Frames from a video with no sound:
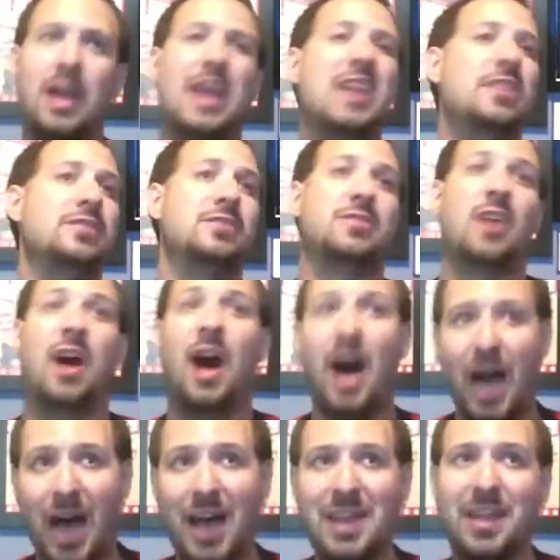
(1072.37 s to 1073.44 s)
and
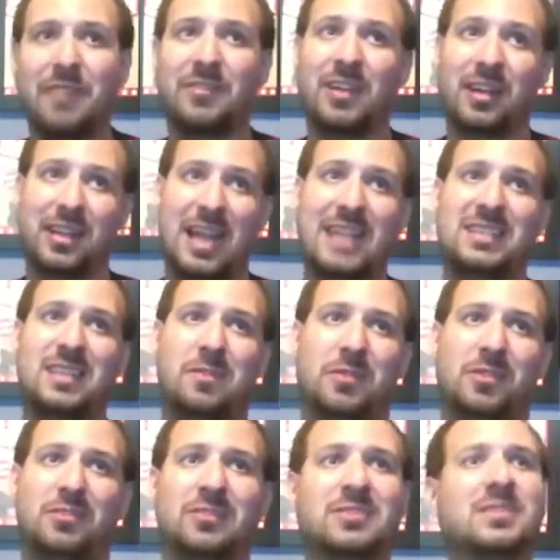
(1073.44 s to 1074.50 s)
ton of
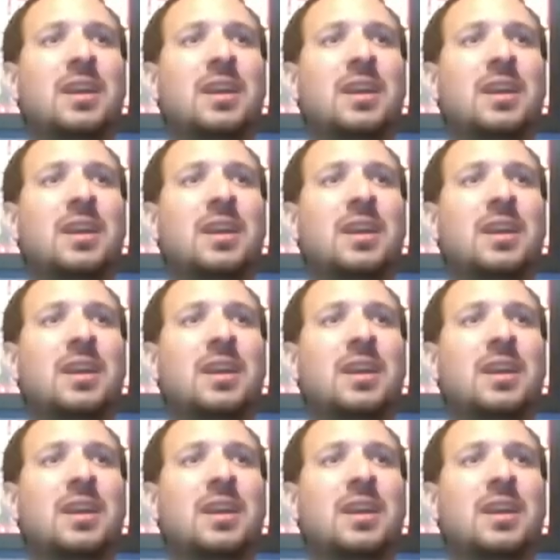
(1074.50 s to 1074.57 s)
collectibles.